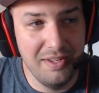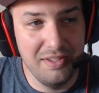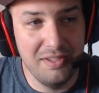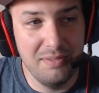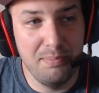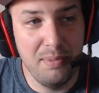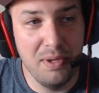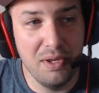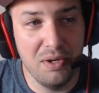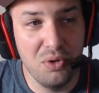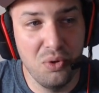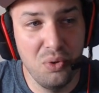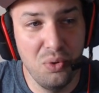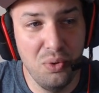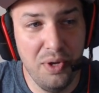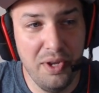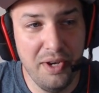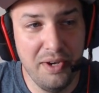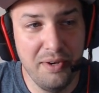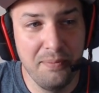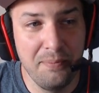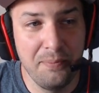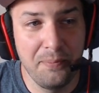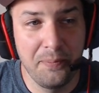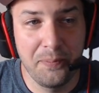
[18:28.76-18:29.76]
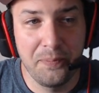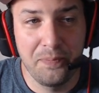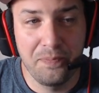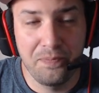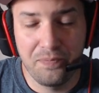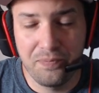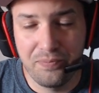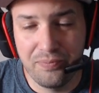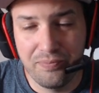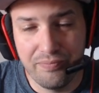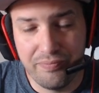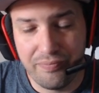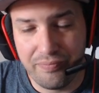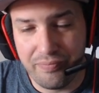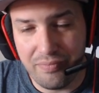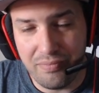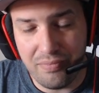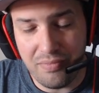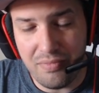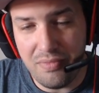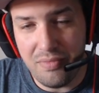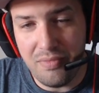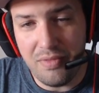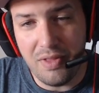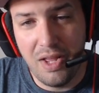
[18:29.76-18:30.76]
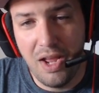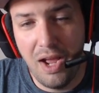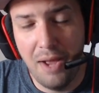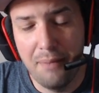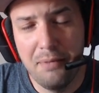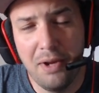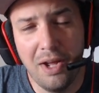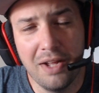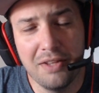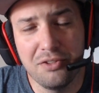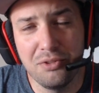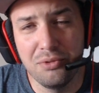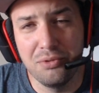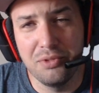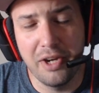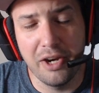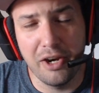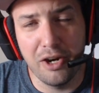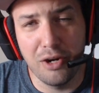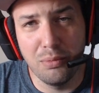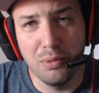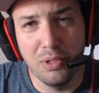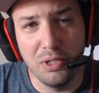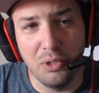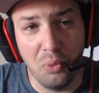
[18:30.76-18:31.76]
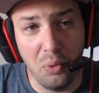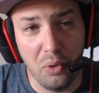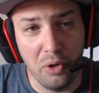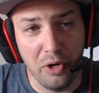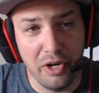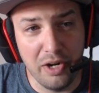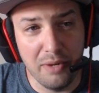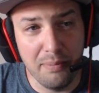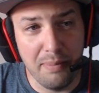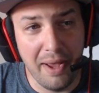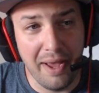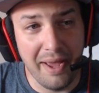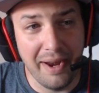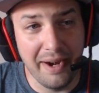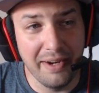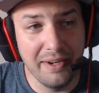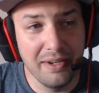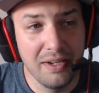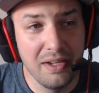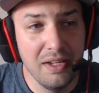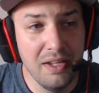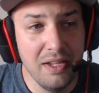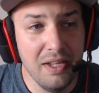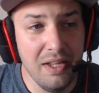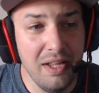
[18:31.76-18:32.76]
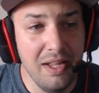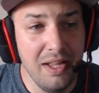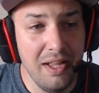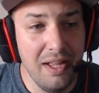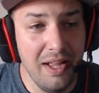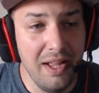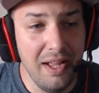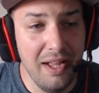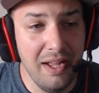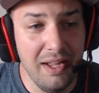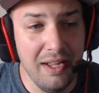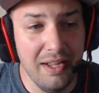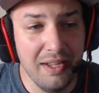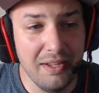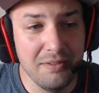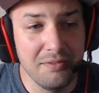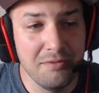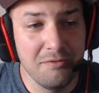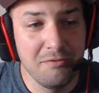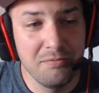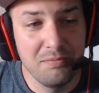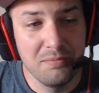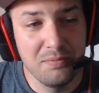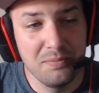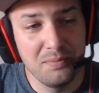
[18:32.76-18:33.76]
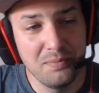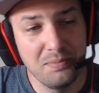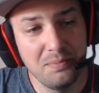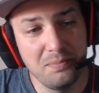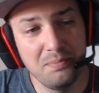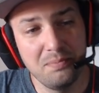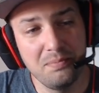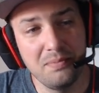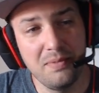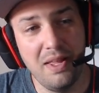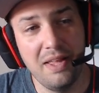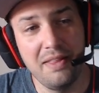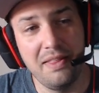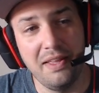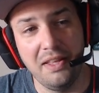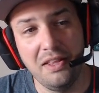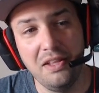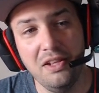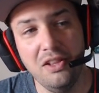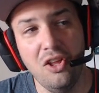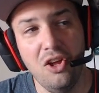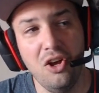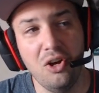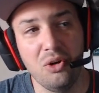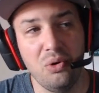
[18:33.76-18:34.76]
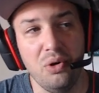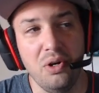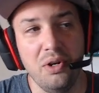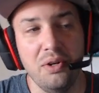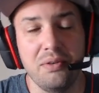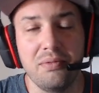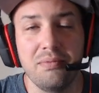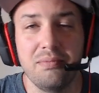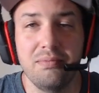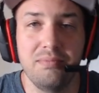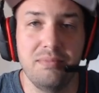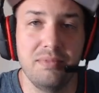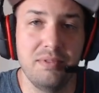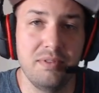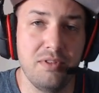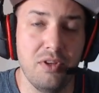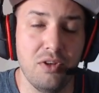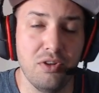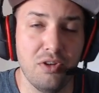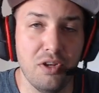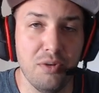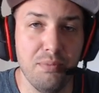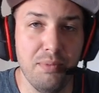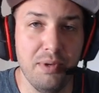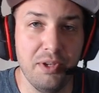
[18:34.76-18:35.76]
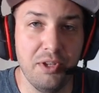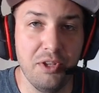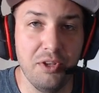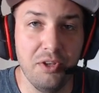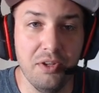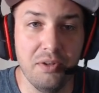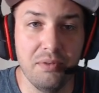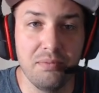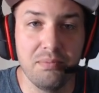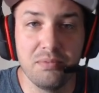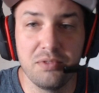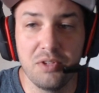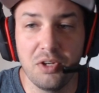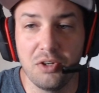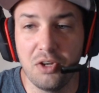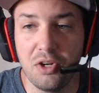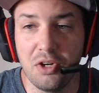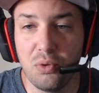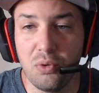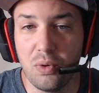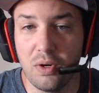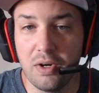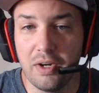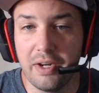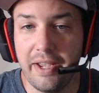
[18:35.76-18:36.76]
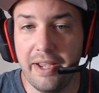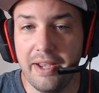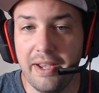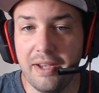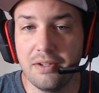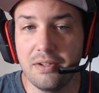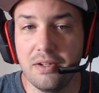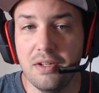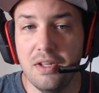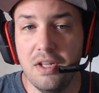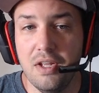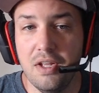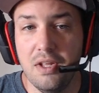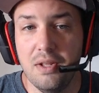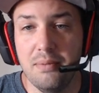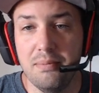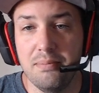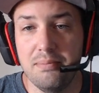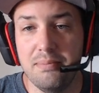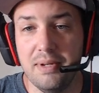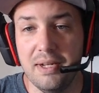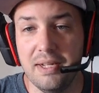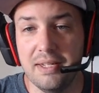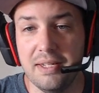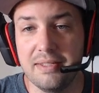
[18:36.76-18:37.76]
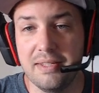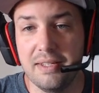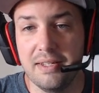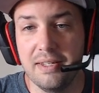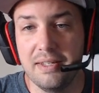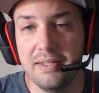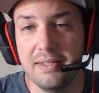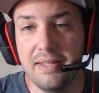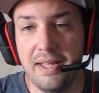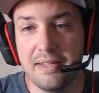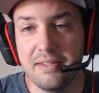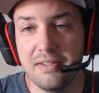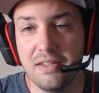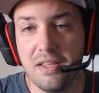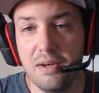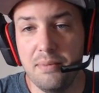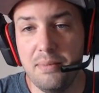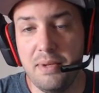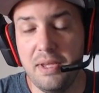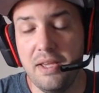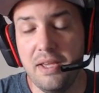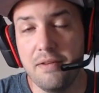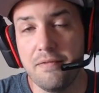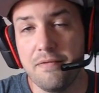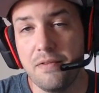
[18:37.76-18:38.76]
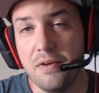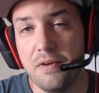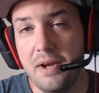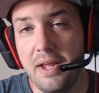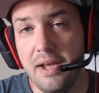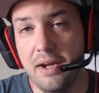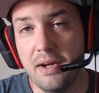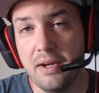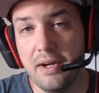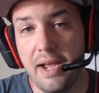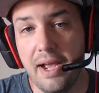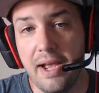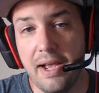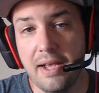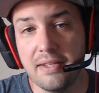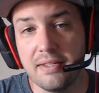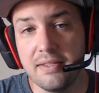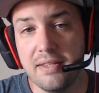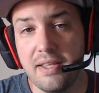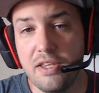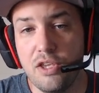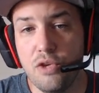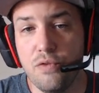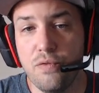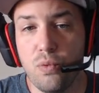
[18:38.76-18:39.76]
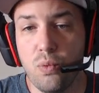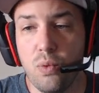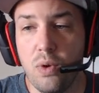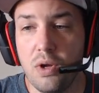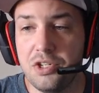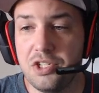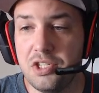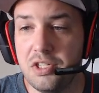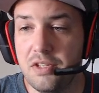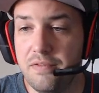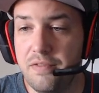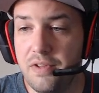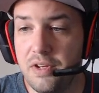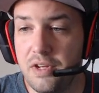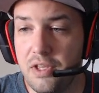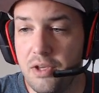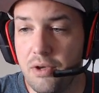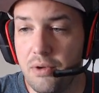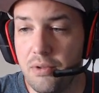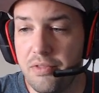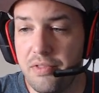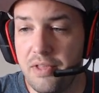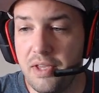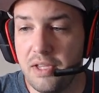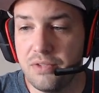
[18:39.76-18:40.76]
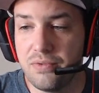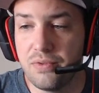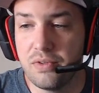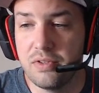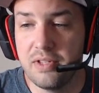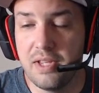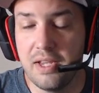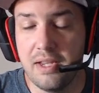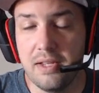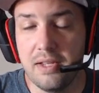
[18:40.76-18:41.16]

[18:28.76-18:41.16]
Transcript: It's Bitcoin. I'm not too terribly worried about it. I think in the long run, it's all going to be good. It's all going to work out. But that's going to be it for now, guys. Thank you for watching the video. Thanks for